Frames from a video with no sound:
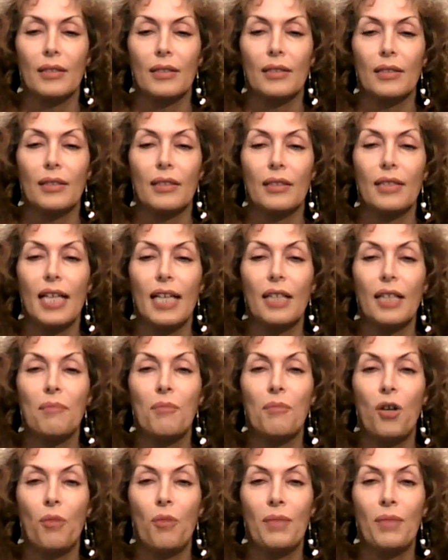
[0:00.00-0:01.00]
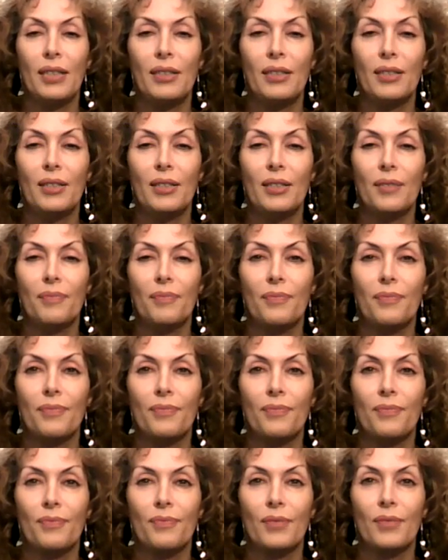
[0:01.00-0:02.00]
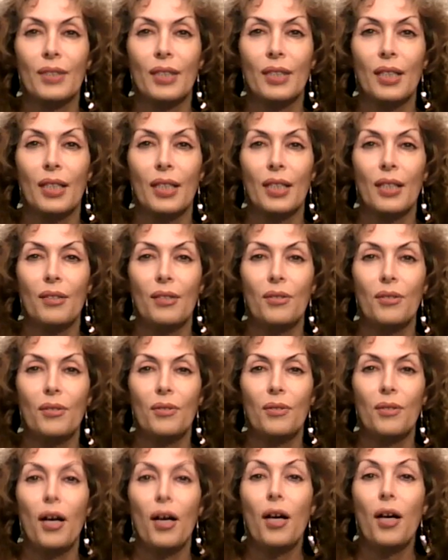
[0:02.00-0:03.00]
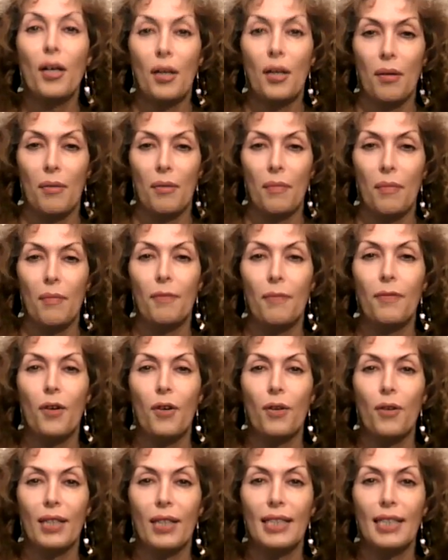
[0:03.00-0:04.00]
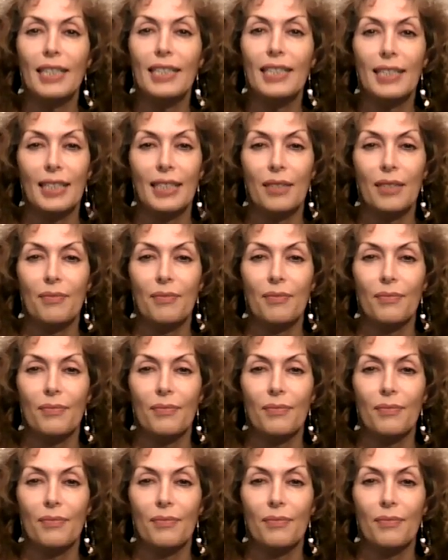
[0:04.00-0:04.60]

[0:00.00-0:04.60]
So take a moment to focus